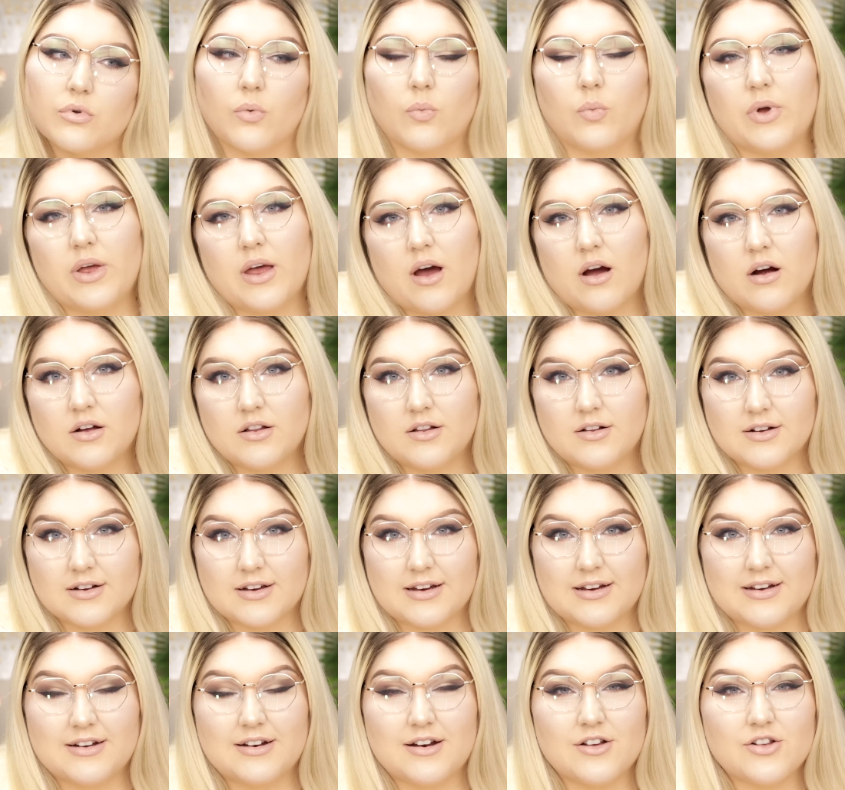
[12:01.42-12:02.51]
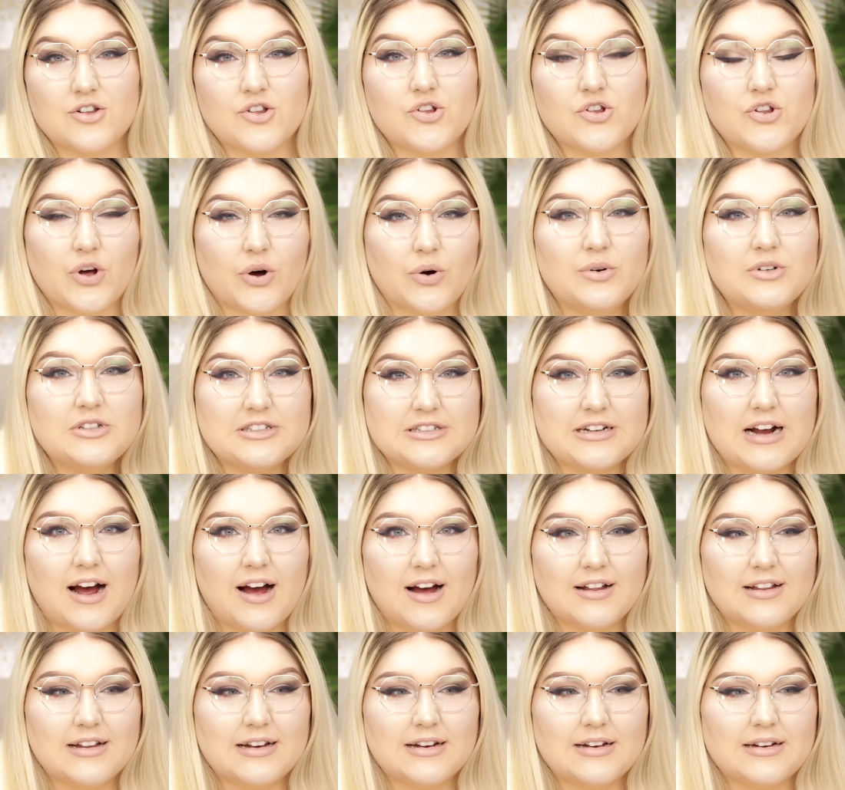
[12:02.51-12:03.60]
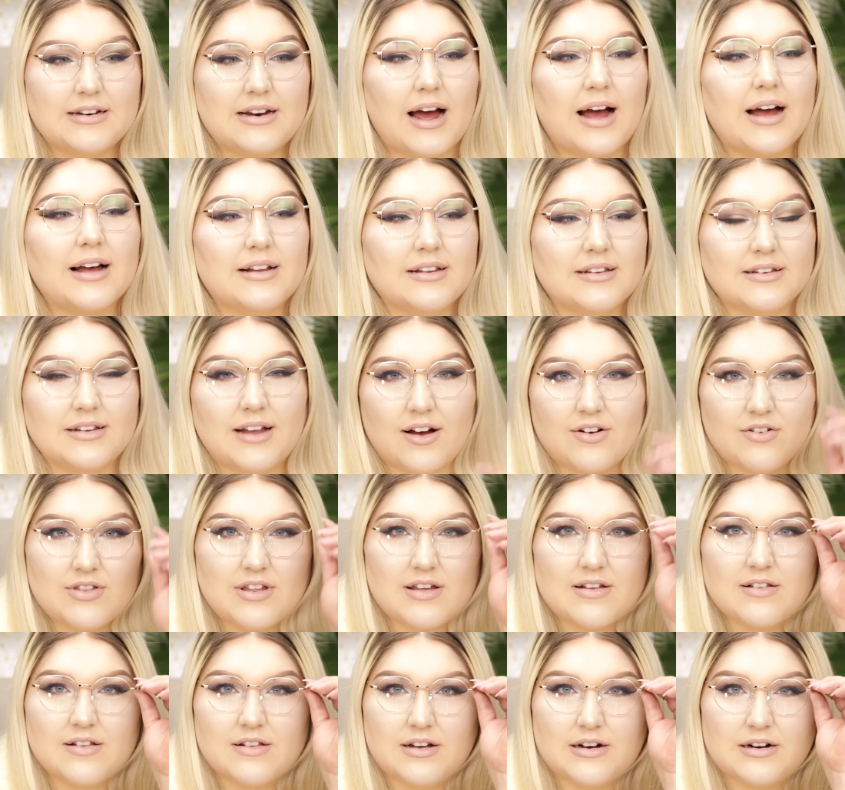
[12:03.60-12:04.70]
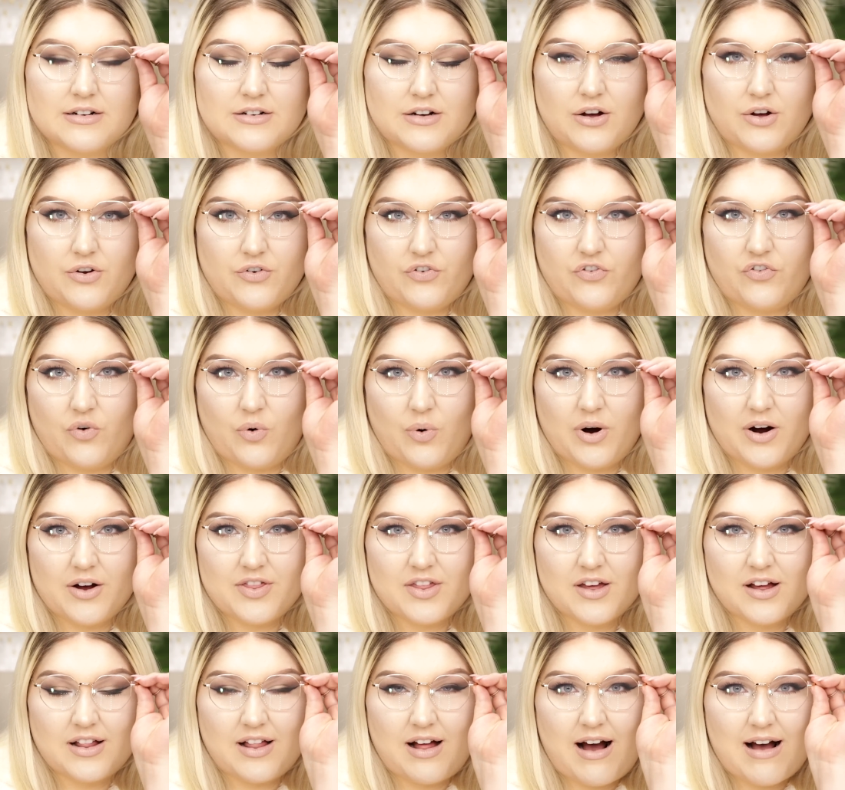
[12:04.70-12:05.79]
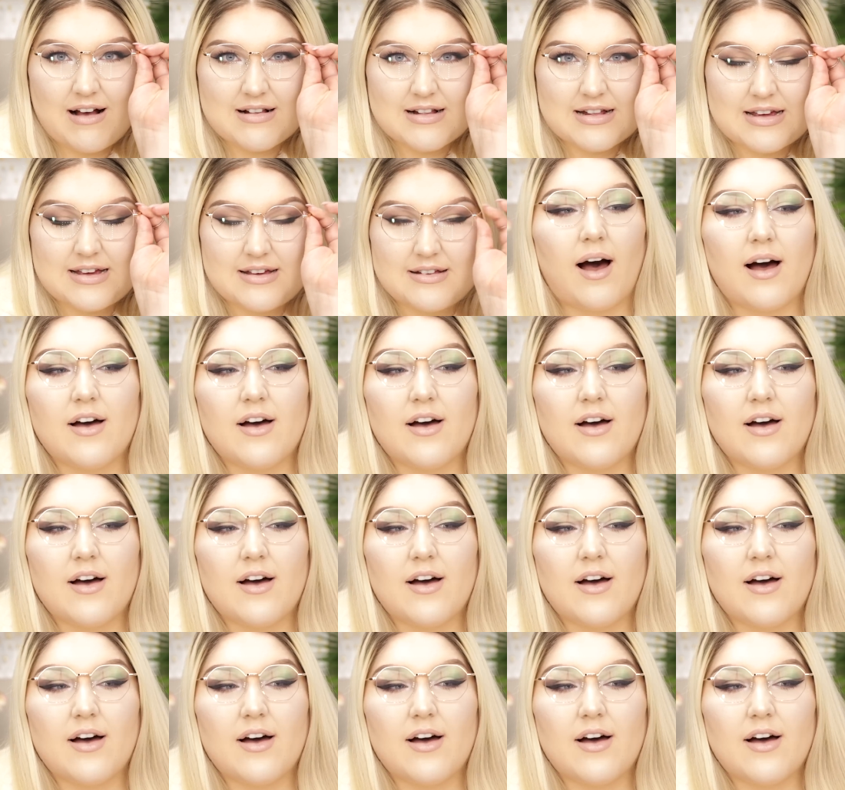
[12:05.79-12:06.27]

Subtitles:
We are looking so styling. I love this look for the glasses.